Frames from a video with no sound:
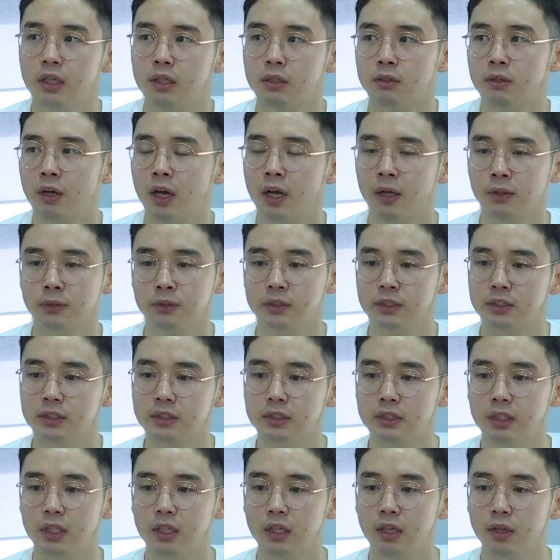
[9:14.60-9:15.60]
around
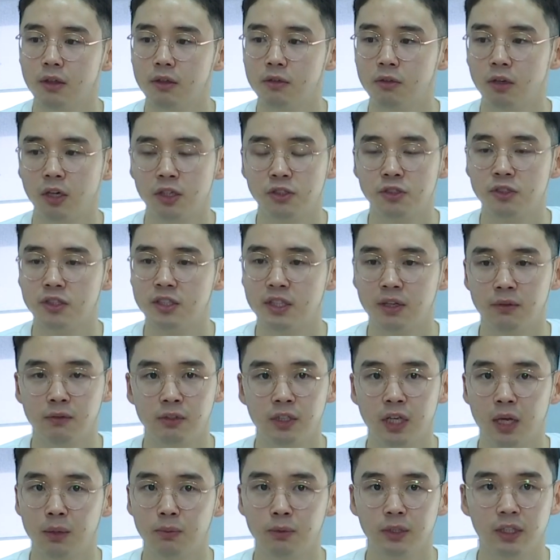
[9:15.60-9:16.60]

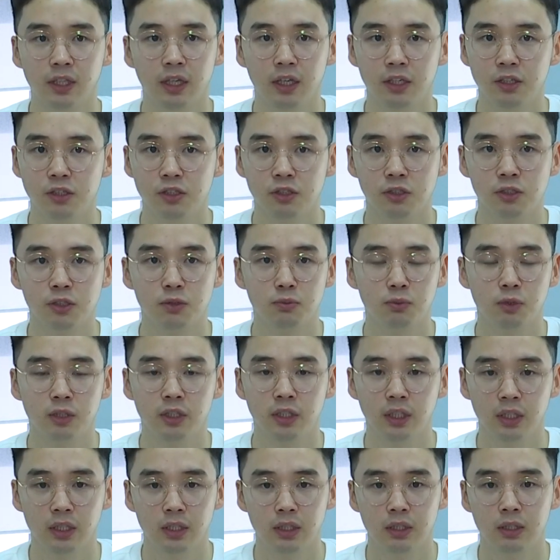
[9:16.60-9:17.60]
370 applications per
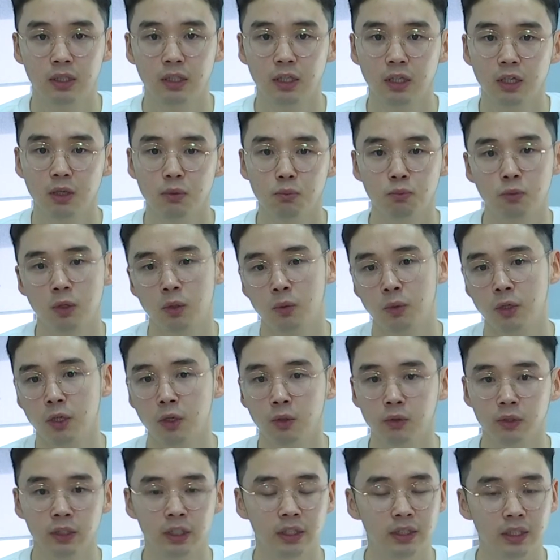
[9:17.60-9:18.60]
year, but we
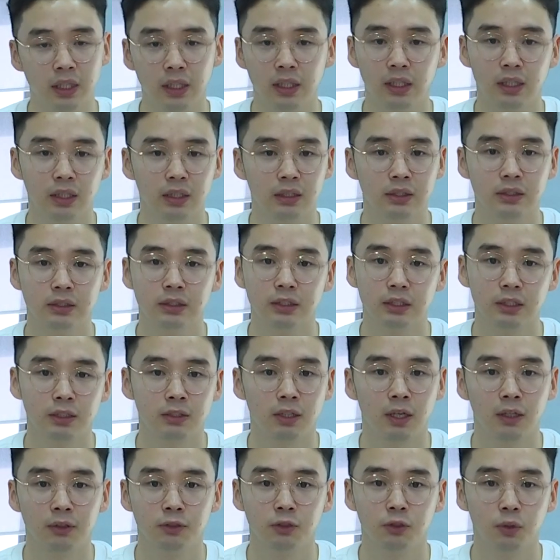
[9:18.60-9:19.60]
only take in
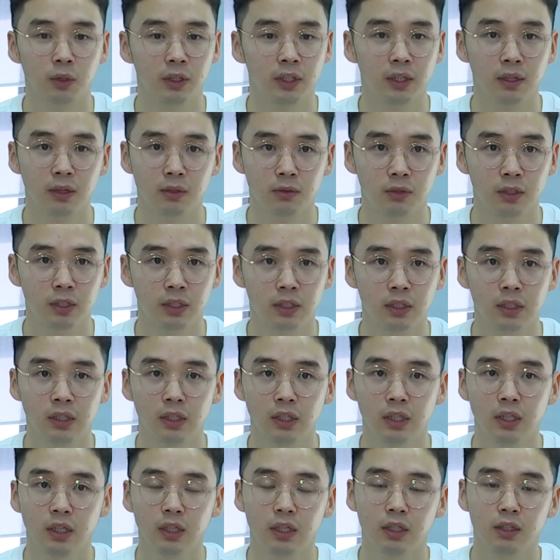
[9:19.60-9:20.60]
around 23
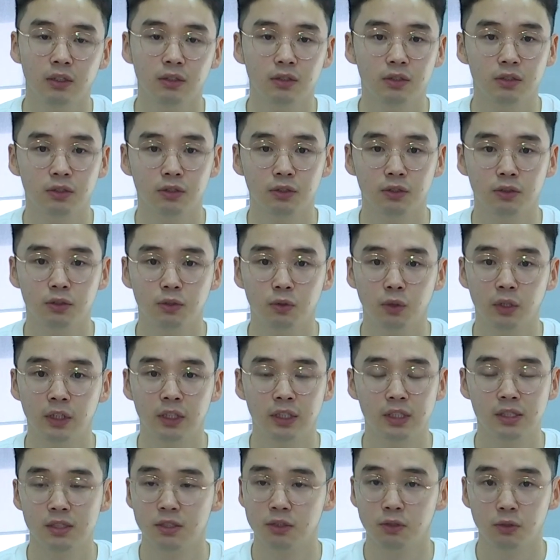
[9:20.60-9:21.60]
to
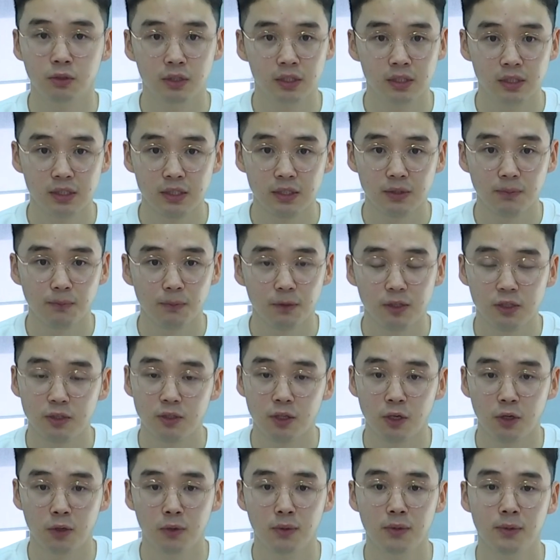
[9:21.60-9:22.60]
20 students.
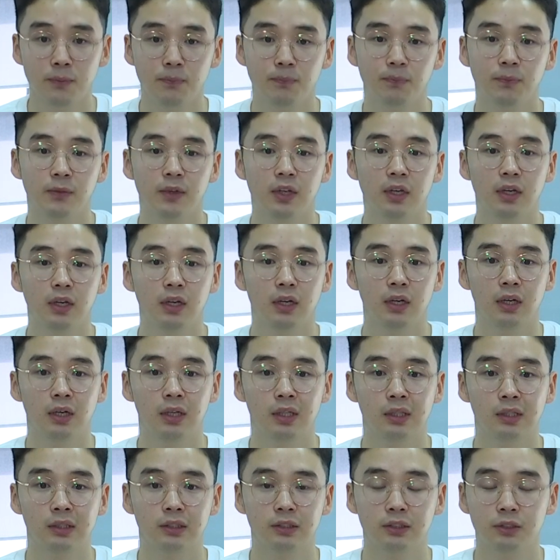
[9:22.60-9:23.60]
So,
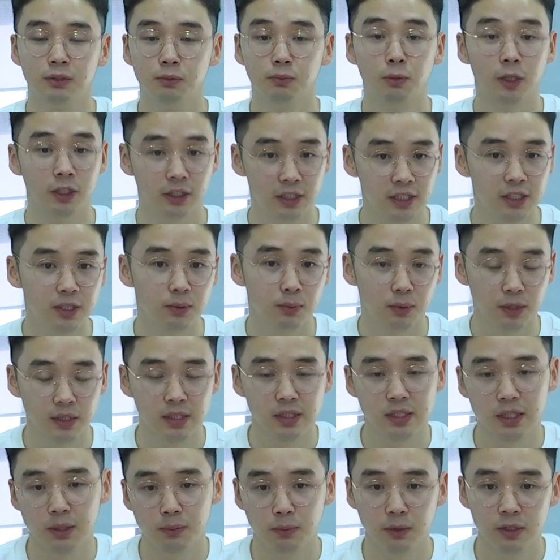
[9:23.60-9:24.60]
to
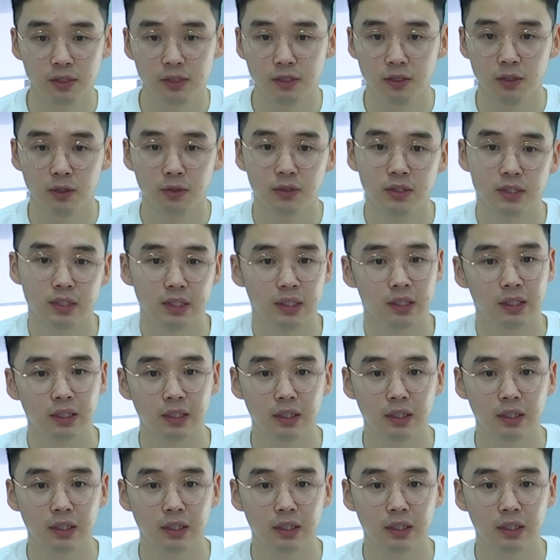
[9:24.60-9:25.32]
participants, I mean. So it's